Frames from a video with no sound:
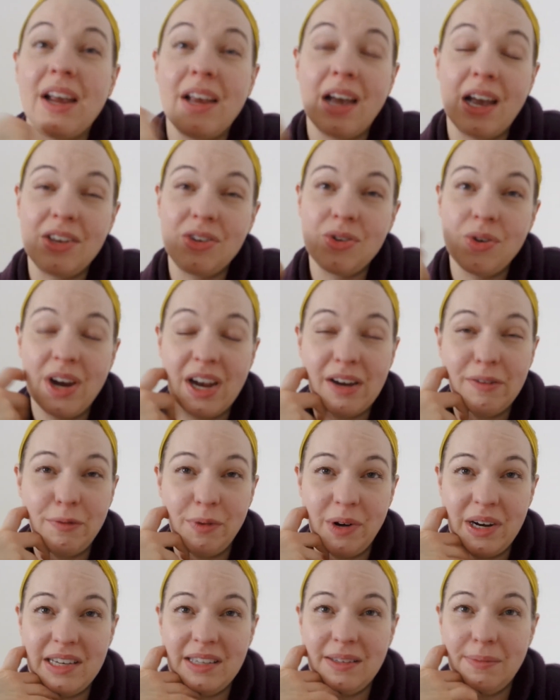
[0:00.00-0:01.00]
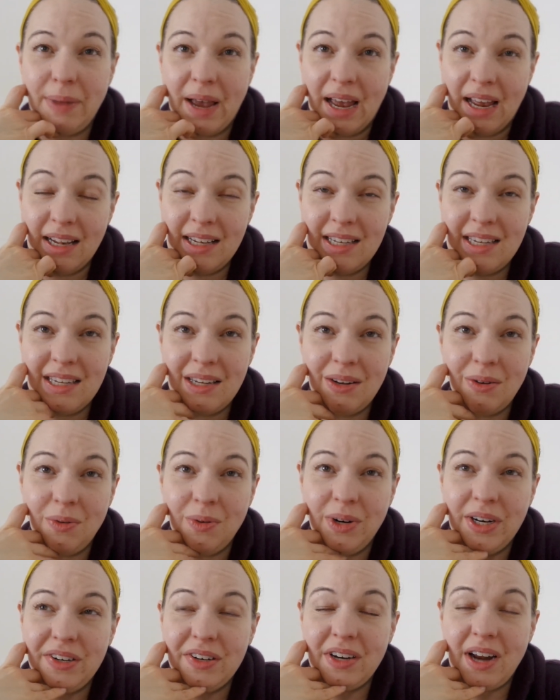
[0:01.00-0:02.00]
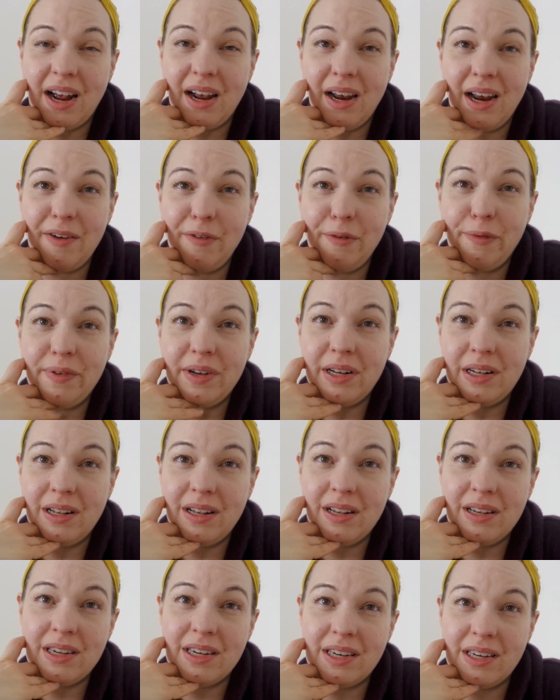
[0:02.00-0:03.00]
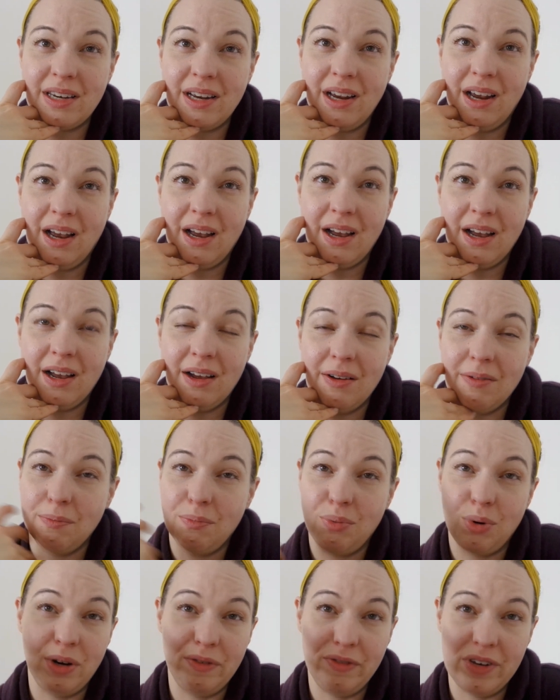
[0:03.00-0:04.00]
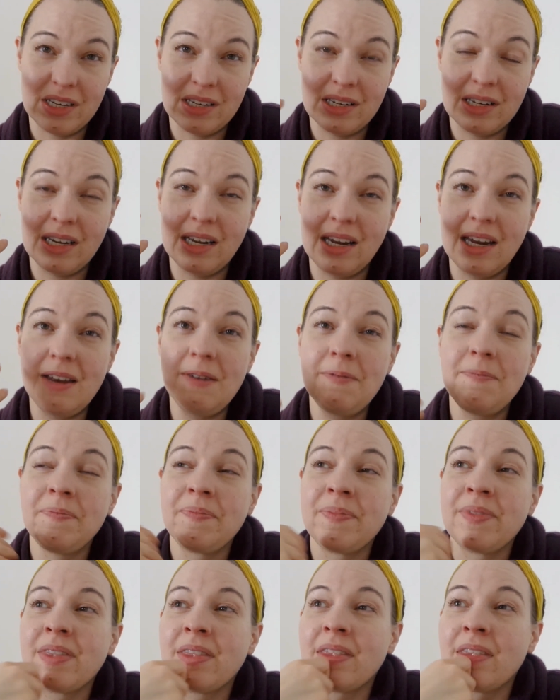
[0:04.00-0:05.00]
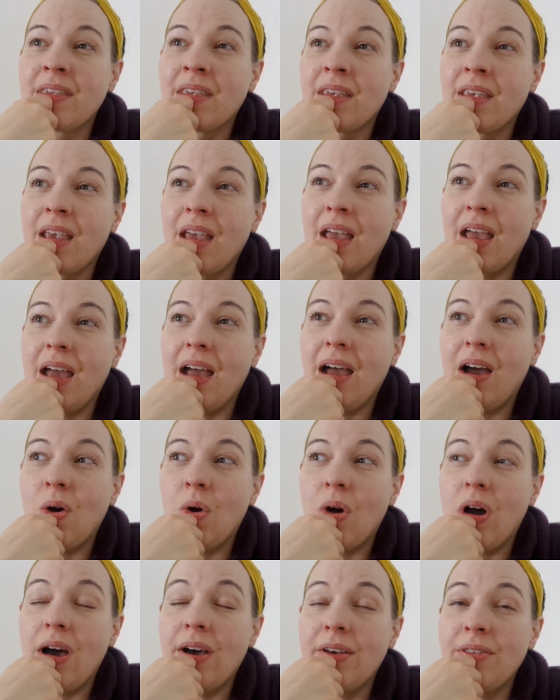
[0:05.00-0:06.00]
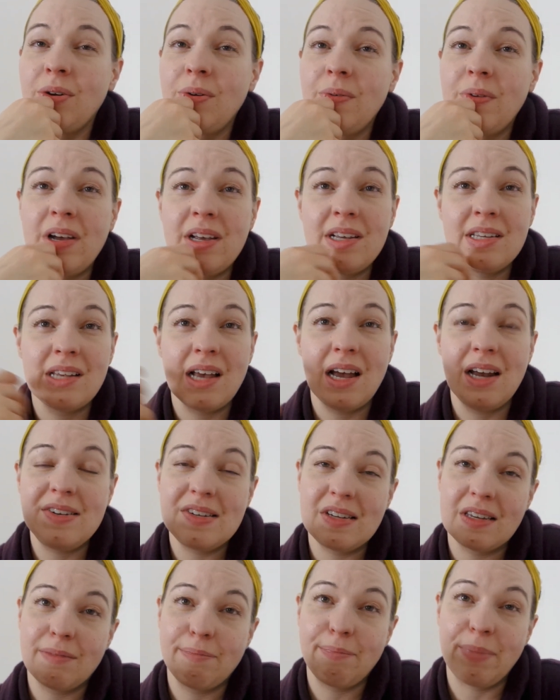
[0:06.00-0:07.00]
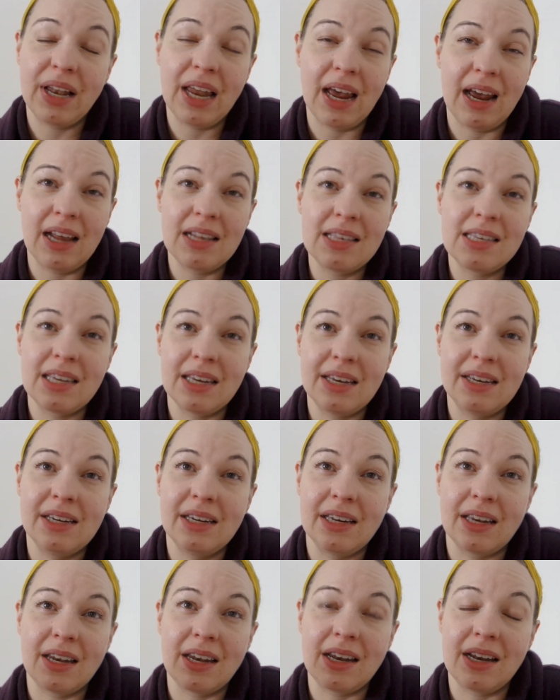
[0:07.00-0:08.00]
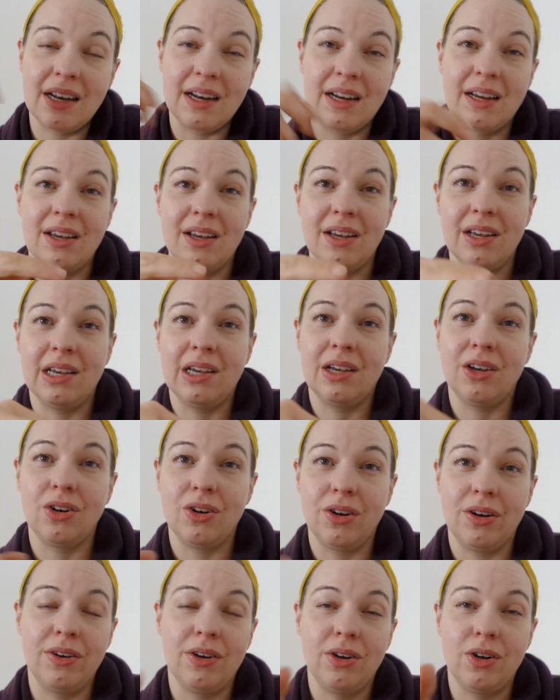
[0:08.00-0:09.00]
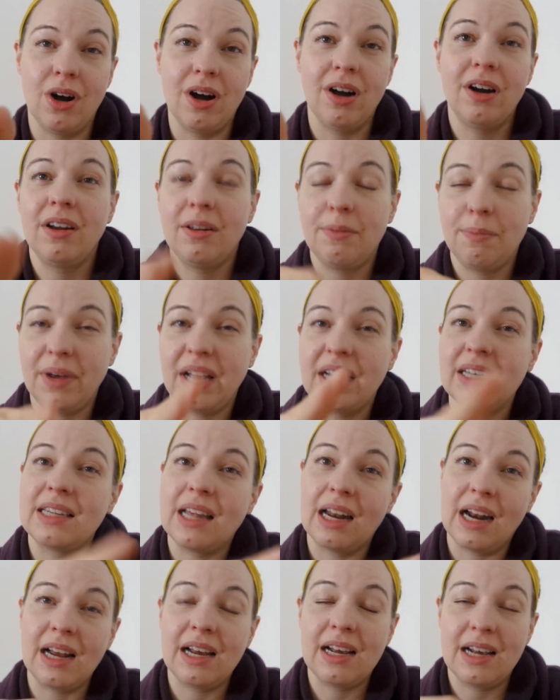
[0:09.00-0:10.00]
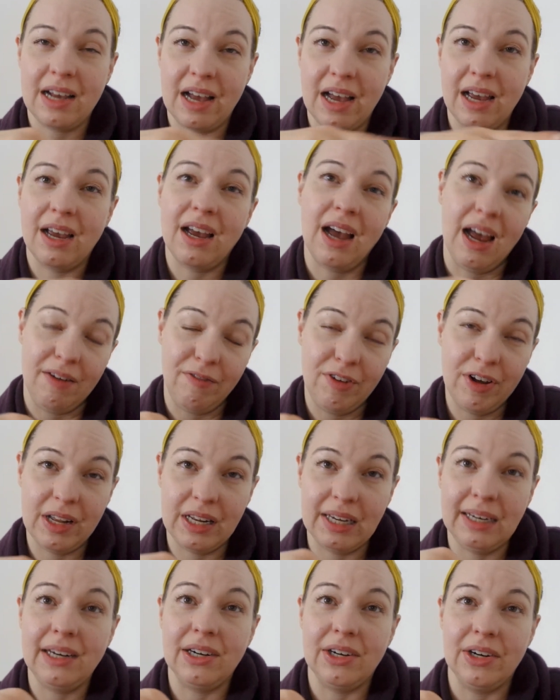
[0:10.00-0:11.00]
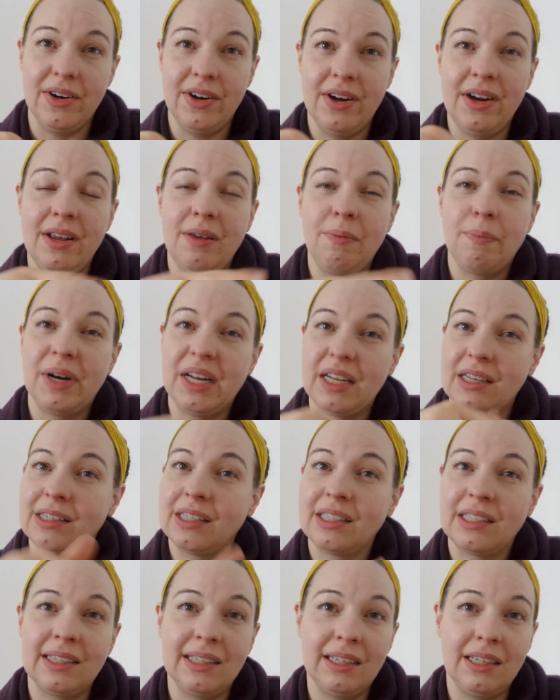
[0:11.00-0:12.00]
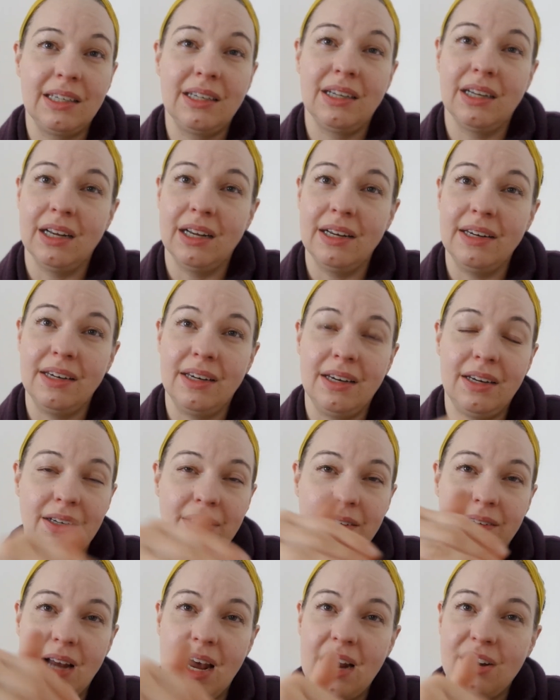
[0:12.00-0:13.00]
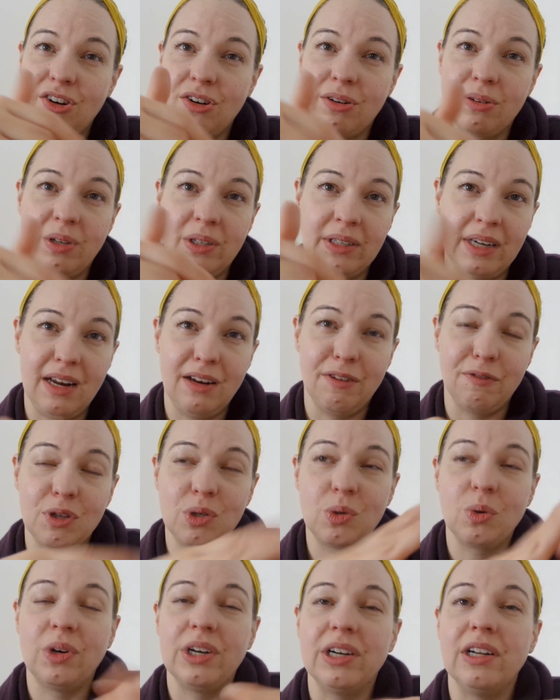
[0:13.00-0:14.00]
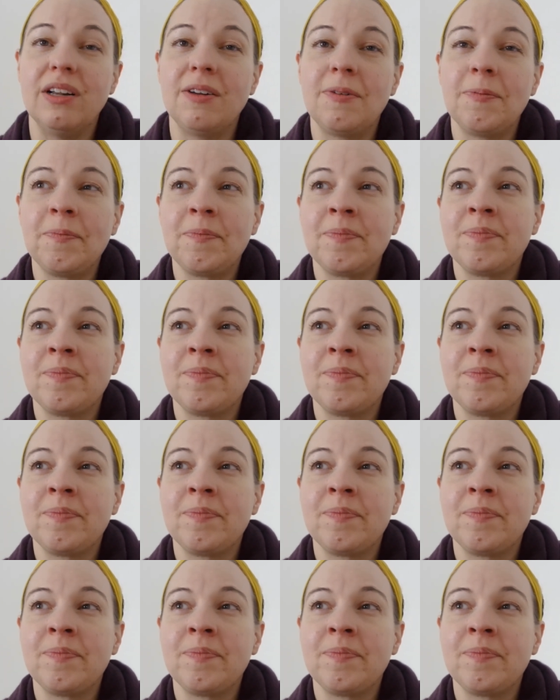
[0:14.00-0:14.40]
I do have raised beds, which I filled previously. Otherwise, I just plant in garden beds that I've cleared, but it's just in the natural native soil.